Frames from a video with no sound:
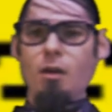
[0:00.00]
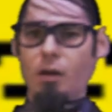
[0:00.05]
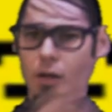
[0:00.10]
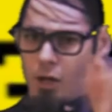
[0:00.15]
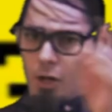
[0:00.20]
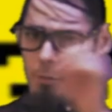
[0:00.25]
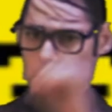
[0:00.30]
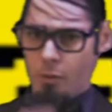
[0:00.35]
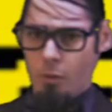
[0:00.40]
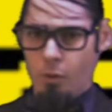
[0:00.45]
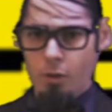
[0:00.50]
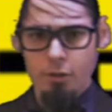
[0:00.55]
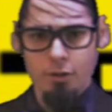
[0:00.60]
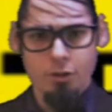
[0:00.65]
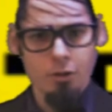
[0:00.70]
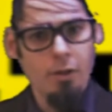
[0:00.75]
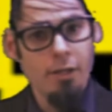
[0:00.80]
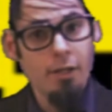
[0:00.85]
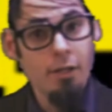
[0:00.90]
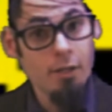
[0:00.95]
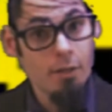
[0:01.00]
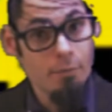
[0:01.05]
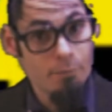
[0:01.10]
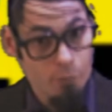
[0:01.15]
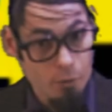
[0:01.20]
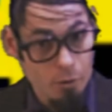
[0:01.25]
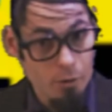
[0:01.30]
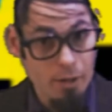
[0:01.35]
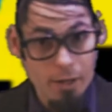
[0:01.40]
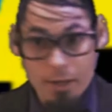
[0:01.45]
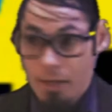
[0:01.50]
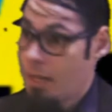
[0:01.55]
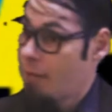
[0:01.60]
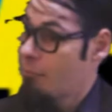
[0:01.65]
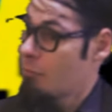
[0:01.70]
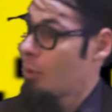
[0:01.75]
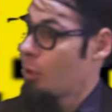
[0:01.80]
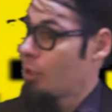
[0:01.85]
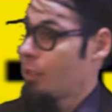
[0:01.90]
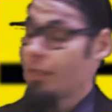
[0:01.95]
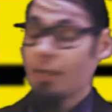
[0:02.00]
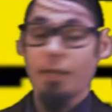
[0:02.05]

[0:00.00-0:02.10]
I hope you all enjoyed it, and for uh, everybody